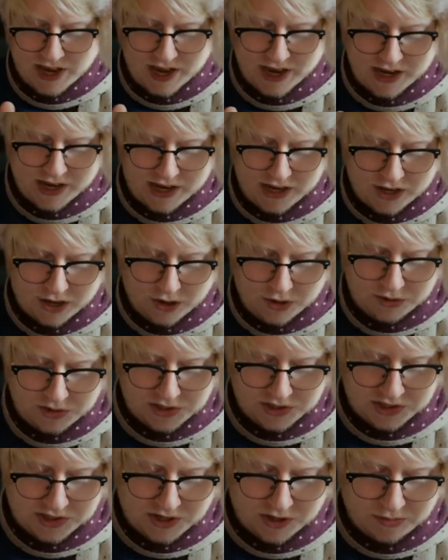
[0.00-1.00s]
a
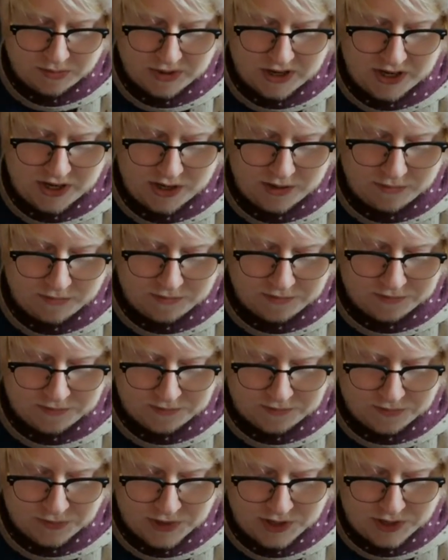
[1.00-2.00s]
ghost style beer
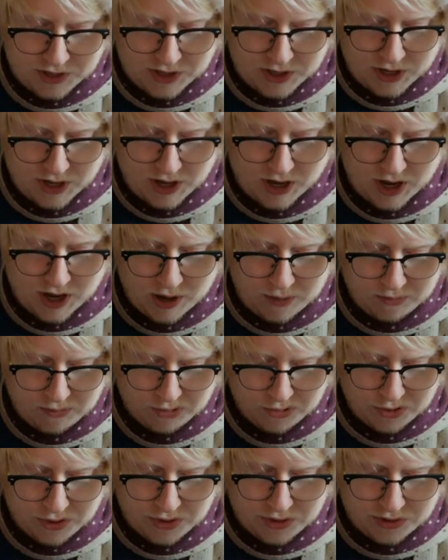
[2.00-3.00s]

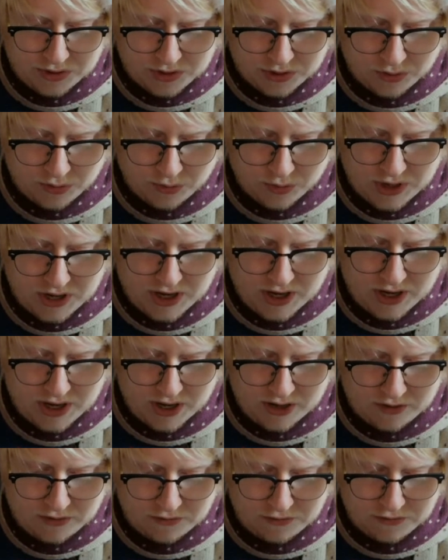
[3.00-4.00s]
brewed
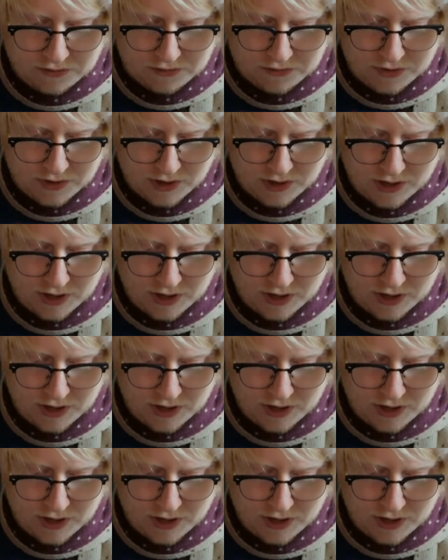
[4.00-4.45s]
with